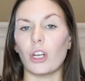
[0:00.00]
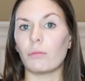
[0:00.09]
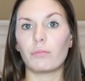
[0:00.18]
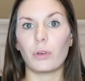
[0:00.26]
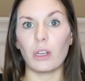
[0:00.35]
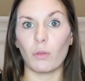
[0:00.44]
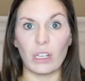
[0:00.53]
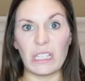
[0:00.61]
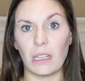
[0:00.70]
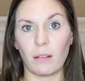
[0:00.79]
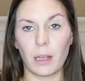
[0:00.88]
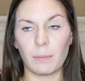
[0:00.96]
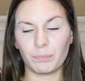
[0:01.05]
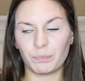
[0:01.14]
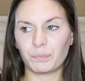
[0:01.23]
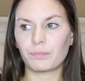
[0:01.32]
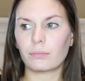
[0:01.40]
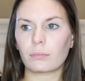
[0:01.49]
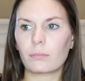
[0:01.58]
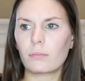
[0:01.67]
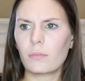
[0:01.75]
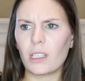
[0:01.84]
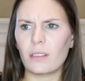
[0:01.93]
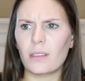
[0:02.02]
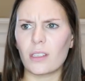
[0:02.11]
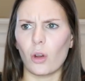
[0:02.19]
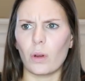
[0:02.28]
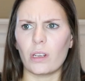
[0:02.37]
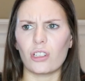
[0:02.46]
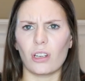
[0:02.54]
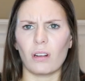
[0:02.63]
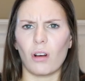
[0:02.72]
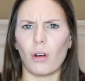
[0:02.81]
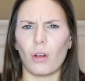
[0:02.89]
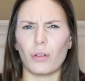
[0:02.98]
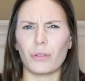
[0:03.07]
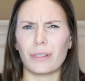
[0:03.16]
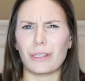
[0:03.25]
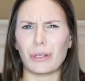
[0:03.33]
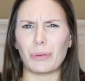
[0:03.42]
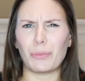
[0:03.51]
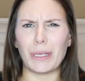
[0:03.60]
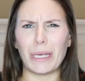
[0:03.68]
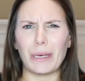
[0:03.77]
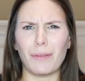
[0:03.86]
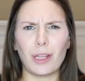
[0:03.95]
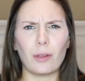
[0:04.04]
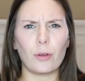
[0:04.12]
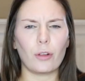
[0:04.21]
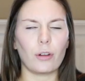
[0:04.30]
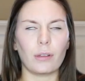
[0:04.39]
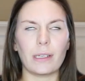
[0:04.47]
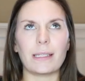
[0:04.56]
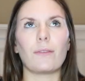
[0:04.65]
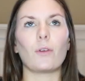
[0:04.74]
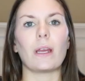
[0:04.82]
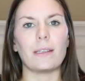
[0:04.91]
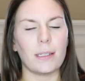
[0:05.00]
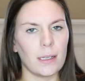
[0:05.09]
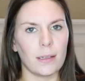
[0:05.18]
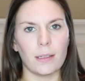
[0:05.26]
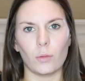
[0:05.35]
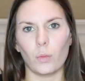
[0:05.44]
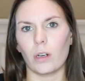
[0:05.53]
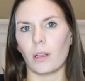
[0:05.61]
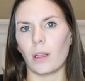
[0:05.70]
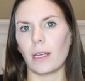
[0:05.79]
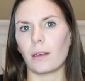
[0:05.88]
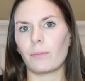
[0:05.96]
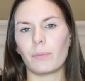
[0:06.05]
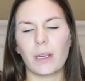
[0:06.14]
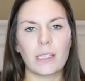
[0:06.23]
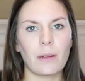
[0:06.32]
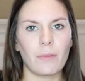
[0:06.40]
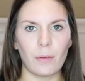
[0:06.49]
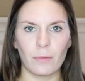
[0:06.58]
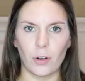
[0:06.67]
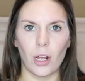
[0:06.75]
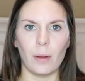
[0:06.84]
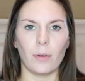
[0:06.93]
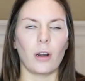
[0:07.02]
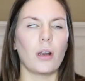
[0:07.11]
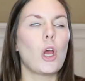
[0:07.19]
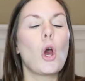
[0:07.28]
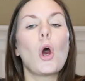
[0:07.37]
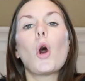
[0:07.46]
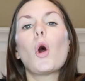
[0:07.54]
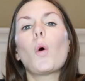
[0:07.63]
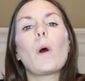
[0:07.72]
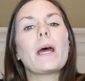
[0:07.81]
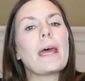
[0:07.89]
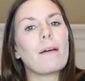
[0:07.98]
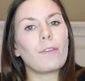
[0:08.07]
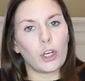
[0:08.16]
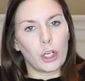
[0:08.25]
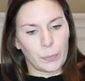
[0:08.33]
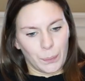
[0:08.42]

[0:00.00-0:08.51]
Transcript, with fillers: you know, pretty recently. So it should all still be available or at least give you ideas as where to like pick stuff up from or whatever.